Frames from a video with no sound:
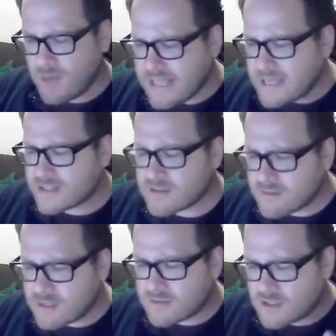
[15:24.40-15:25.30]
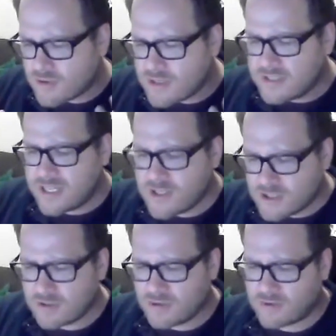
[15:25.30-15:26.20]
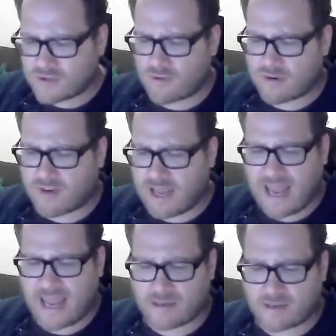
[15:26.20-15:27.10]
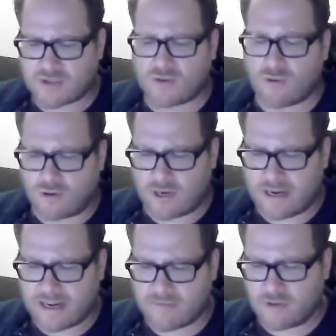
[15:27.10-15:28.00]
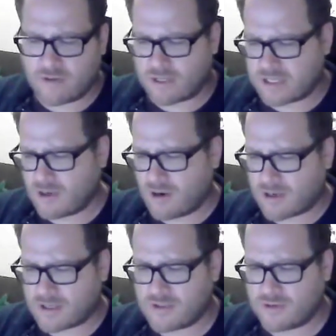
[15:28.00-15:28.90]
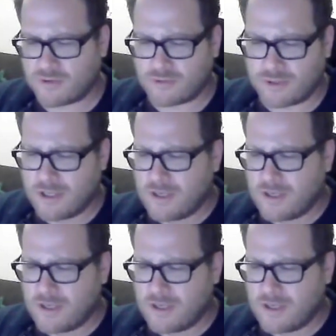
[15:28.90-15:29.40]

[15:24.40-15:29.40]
I guess the traditional sort of canned story, if you were to talk to